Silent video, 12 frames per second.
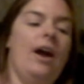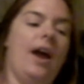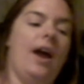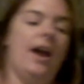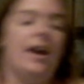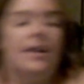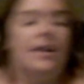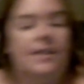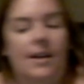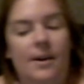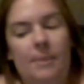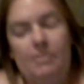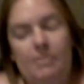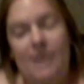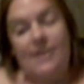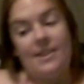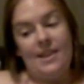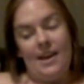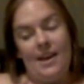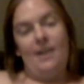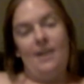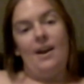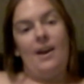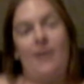And I
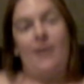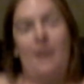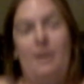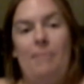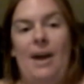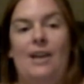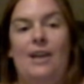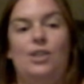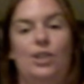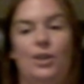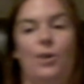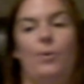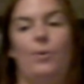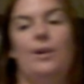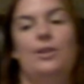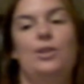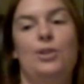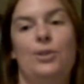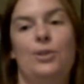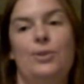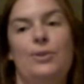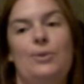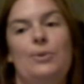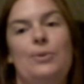think I am actually going
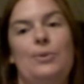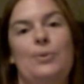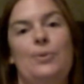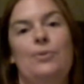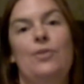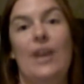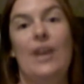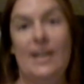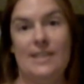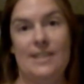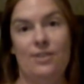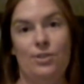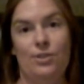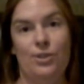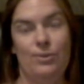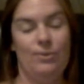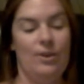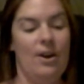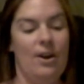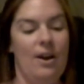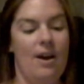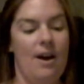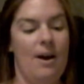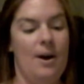to Vegas here soon.
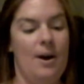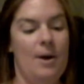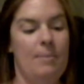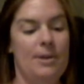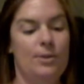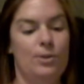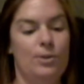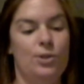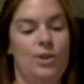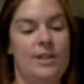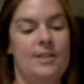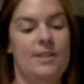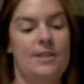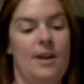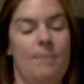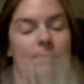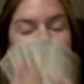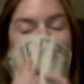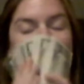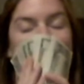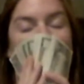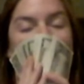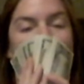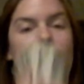I told you guys I'm
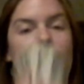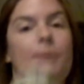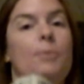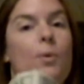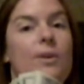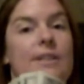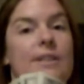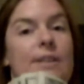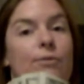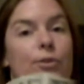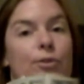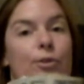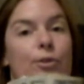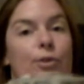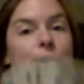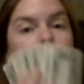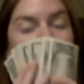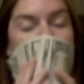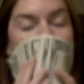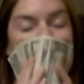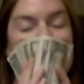going to Denver for real, but